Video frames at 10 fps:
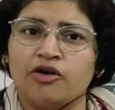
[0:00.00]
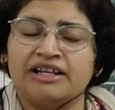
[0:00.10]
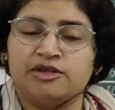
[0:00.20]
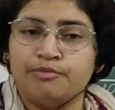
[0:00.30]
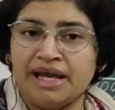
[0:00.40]

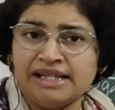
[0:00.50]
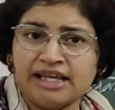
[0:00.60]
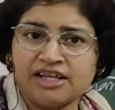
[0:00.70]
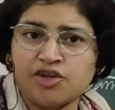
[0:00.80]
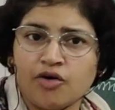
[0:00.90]
organs, male
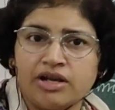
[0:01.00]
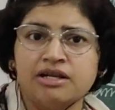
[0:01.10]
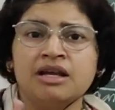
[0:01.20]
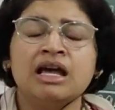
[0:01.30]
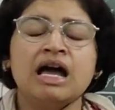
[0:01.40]
sex
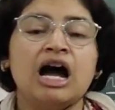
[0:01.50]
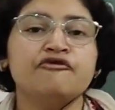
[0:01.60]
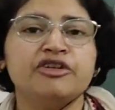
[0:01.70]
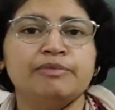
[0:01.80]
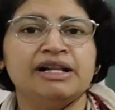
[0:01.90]
organ
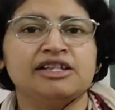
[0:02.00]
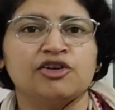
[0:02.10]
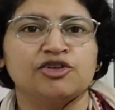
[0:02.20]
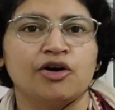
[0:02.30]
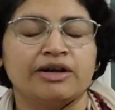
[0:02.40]
and female
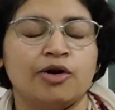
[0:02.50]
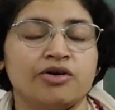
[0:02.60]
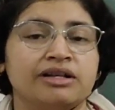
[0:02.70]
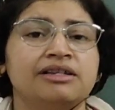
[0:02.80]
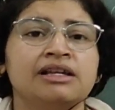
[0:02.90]
sex
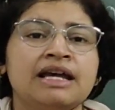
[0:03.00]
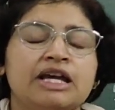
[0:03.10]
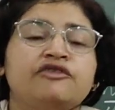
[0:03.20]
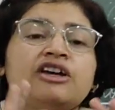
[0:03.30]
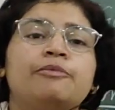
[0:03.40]
organs,
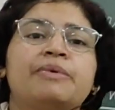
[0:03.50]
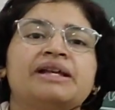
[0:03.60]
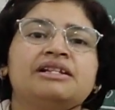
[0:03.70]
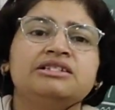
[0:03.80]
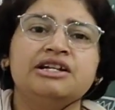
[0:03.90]
if they are
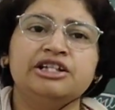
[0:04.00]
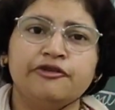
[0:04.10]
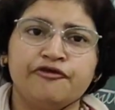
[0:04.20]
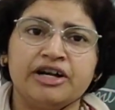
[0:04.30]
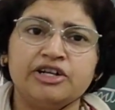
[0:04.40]
present in
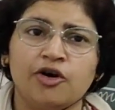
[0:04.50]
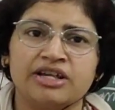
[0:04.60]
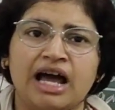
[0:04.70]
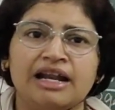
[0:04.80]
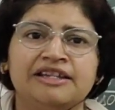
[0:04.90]
different
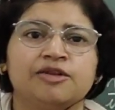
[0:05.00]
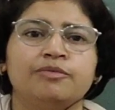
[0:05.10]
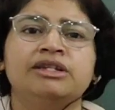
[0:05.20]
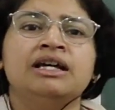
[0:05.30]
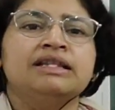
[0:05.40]

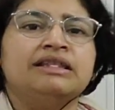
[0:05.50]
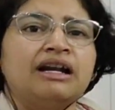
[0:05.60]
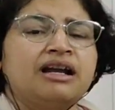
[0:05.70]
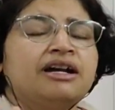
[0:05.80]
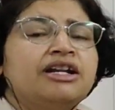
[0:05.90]
organisms,
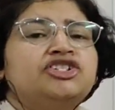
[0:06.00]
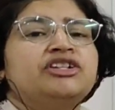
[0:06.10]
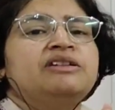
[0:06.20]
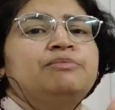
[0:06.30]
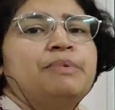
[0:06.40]
that
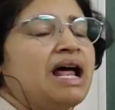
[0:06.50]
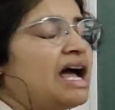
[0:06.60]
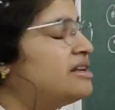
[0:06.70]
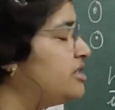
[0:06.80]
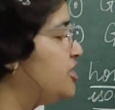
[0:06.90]
condition in
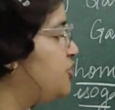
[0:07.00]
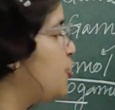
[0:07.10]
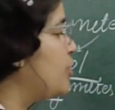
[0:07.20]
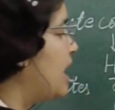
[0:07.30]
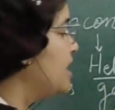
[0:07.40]
plant is
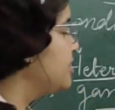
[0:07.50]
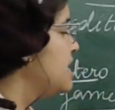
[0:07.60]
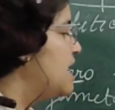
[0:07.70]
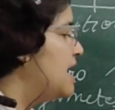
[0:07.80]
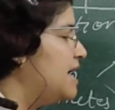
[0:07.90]
known as
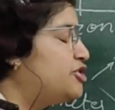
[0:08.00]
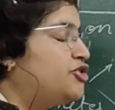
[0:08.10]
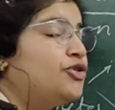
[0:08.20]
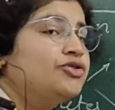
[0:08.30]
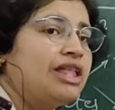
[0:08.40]

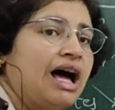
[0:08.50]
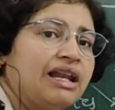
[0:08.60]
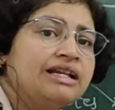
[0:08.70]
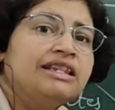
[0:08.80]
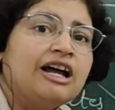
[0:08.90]

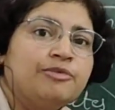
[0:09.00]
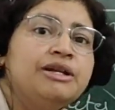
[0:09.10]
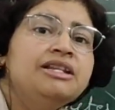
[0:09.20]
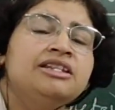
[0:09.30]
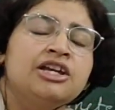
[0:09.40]
heterothallic, that
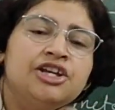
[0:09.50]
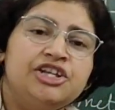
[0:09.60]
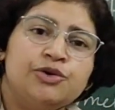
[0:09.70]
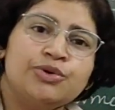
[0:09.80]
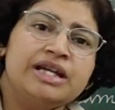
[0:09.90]
means
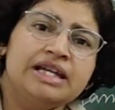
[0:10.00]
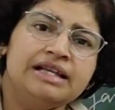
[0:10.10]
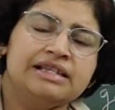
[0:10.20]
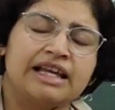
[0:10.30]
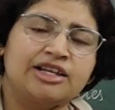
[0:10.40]

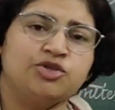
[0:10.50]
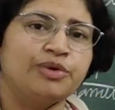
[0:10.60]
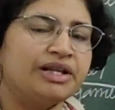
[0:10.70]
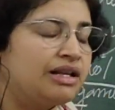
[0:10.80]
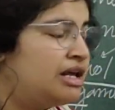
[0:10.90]

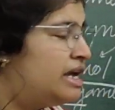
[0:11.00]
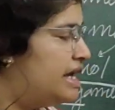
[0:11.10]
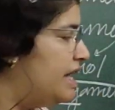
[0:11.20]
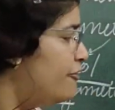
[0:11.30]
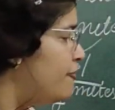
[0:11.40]
unisexual.
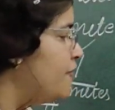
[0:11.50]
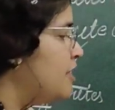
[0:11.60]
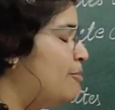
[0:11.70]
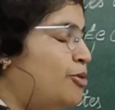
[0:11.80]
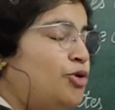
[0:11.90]
If
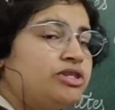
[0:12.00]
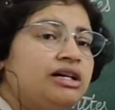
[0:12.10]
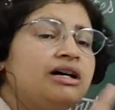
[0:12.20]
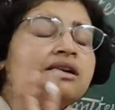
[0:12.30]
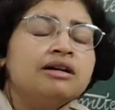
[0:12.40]
both
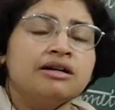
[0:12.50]
the